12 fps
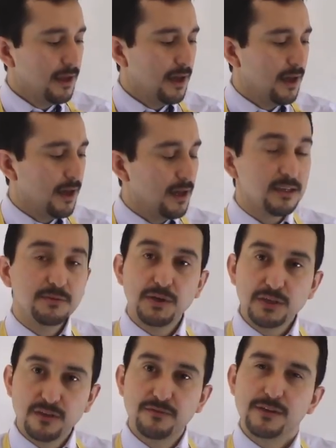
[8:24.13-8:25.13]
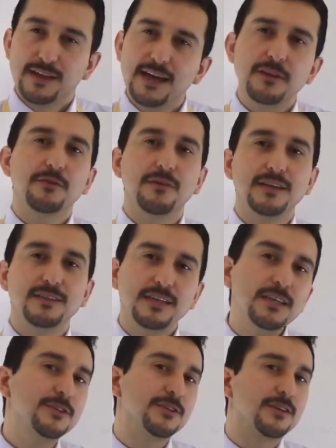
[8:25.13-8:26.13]
especially if you're an 8th grade
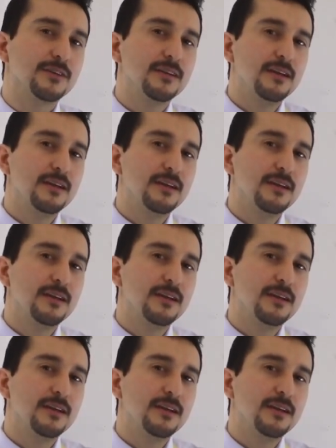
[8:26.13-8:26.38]
teacher.